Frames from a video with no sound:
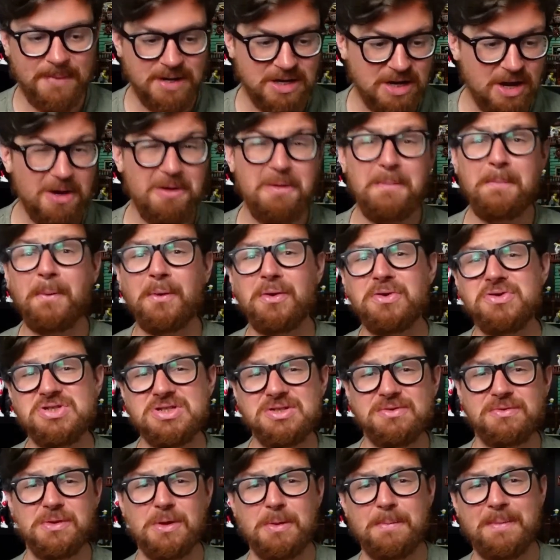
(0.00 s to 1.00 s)
But no,
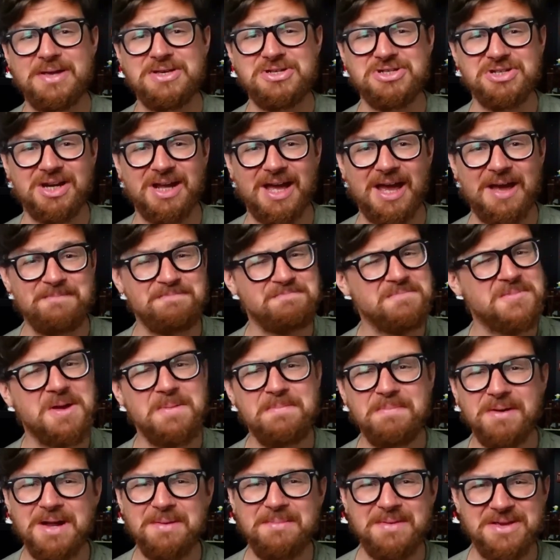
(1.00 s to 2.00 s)
apologies for not mentioning it,
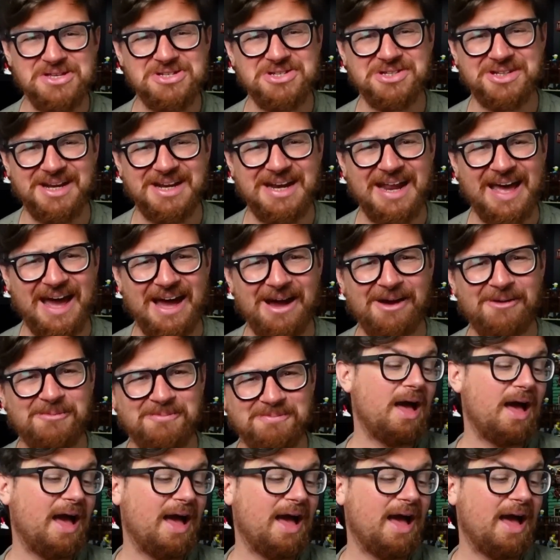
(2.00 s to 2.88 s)
but I mentioned it now.